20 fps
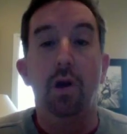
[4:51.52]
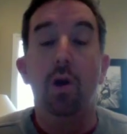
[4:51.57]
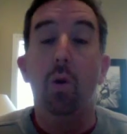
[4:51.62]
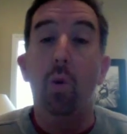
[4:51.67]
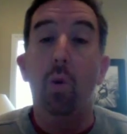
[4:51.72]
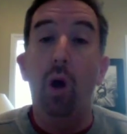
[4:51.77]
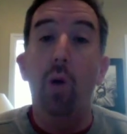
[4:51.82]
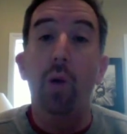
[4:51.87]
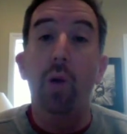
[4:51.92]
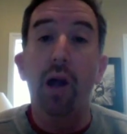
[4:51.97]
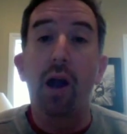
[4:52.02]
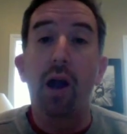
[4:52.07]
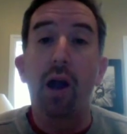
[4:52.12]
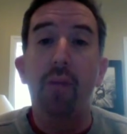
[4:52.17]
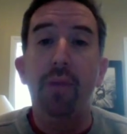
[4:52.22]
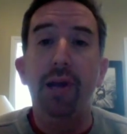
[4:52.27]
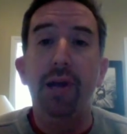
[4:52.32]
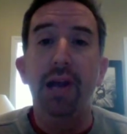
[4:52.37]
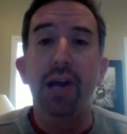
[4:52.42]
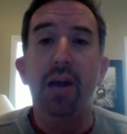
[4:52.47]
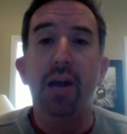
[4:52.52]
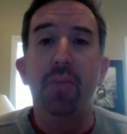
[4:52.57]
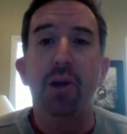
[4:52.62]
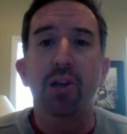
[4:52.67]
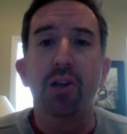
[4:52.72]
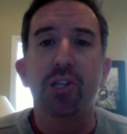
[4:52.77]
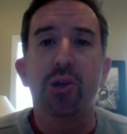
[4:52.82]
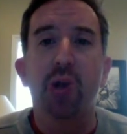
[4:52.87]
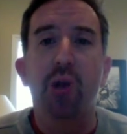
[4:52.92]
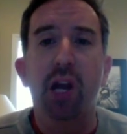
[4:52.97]
While we are picking up
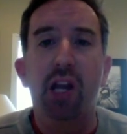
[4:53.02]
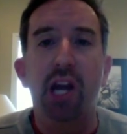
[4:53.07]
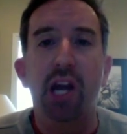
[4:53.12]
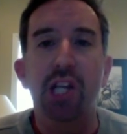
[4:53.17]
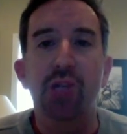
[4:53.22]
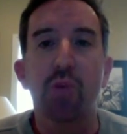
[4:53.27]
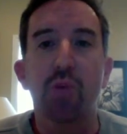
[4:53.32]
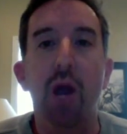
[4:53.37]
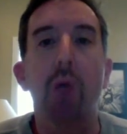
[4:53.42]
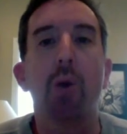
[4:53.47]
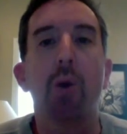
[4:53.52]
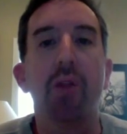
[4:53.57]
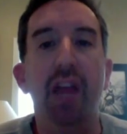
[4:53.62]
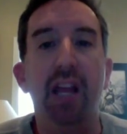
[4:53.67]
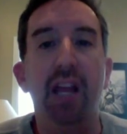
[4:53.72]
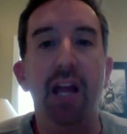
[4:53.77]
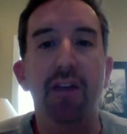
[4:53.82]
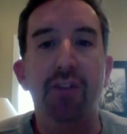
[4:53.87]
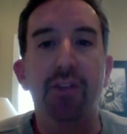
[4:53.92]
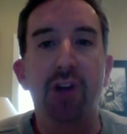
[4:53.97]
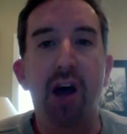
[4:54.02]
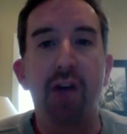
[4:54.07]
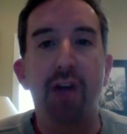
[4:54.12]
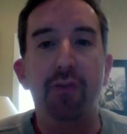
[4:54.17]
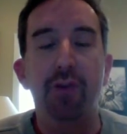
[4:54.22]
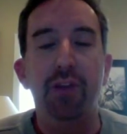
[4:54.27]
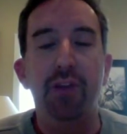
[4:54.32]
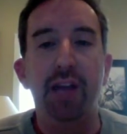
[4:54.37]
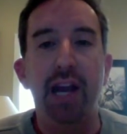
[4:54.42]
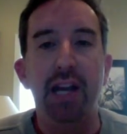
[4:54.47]
our storylines right where they left
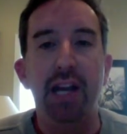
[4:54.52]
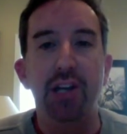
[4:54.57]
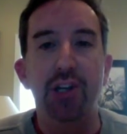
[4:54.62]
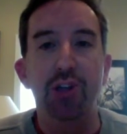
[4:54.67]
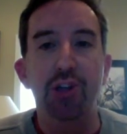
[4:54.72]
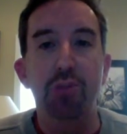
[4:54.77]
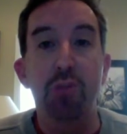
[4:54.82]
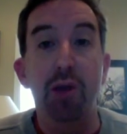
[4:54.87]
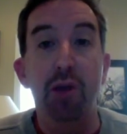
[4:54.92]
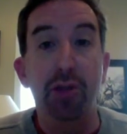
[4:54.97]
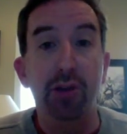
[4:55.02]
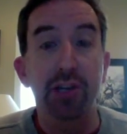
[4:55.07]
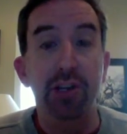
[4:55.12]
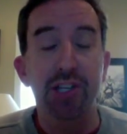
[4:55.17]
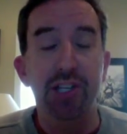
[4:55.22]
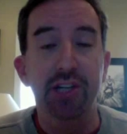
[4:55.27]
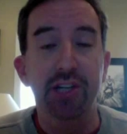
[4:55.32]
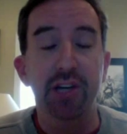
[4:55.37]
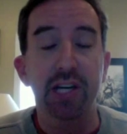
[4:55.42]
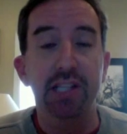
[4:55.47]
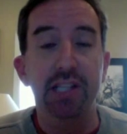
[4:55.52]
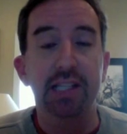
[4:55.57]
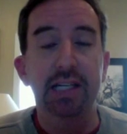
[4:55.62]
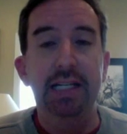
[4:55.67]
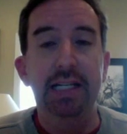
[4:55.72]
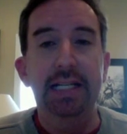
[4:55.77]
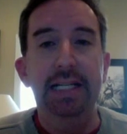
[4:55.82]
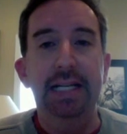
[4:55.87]
off with the 8-issue monthly series,